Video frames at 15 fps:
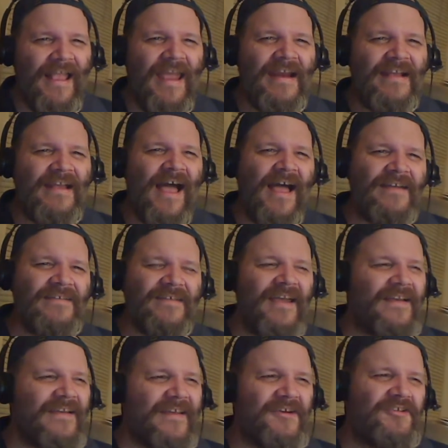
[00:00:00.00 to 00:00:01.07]
In
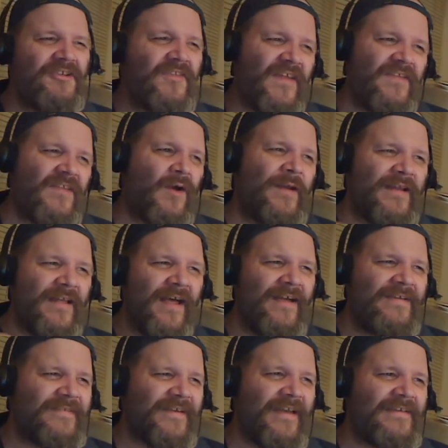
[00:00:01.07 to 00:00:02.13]
context, here's the thing, though. In
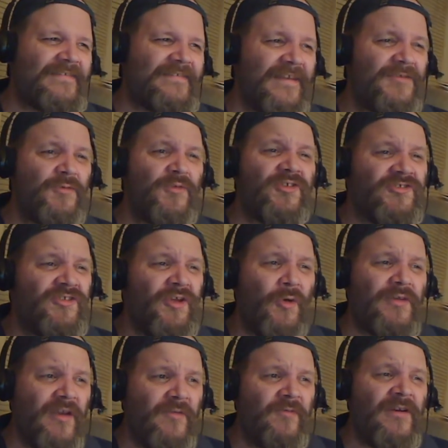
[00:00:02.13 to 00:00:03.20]
context, this was no
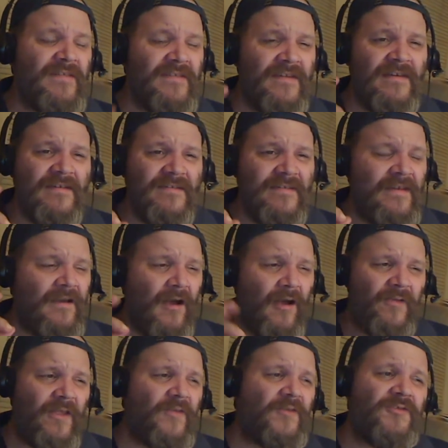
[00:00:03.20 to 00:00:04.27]
different than all
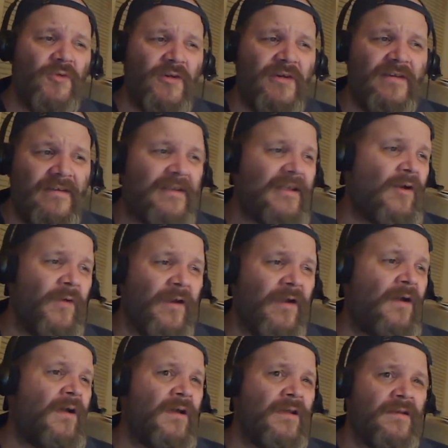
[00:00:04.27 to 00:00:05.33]
the other storytelling going
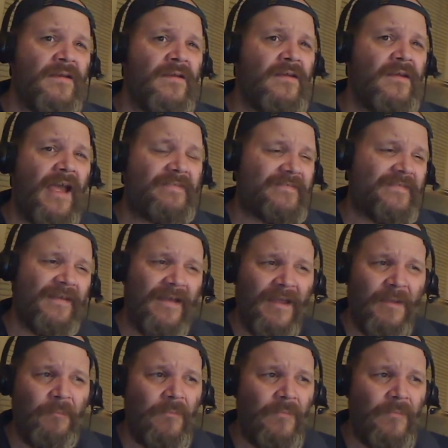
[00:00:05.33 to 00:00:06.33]
on at the time.